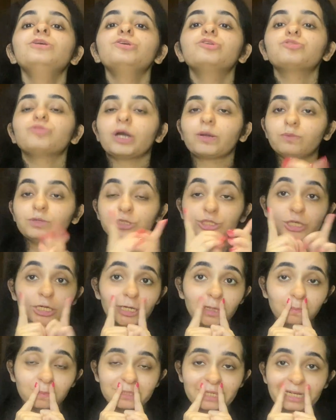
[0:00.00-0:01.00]
So I will shut
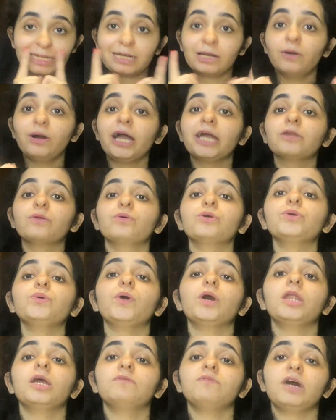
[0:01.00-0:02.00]
up right now. I know you
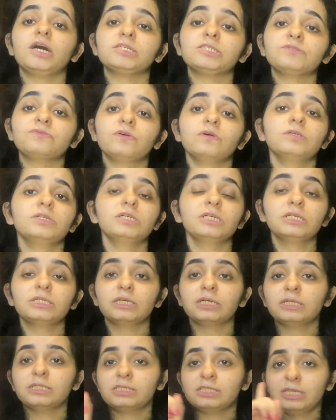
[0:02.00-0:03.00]
all have asked for a
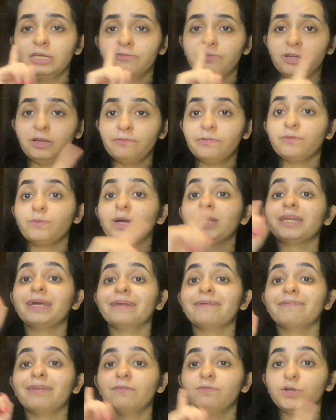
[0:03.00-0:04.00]
detailed CFA level 1
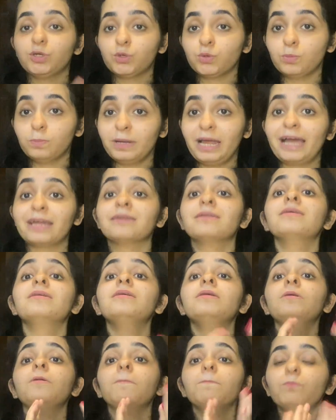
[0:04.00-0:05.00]
and level 2 plan.
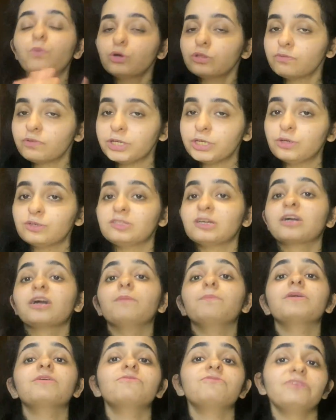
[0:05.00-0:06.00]
Both videos are
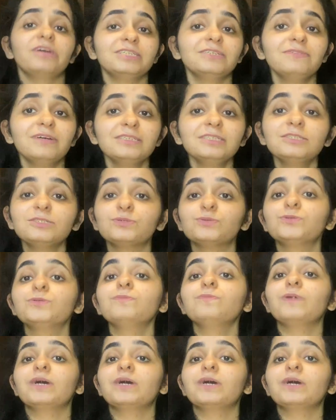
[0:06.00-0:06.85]
coming very soon.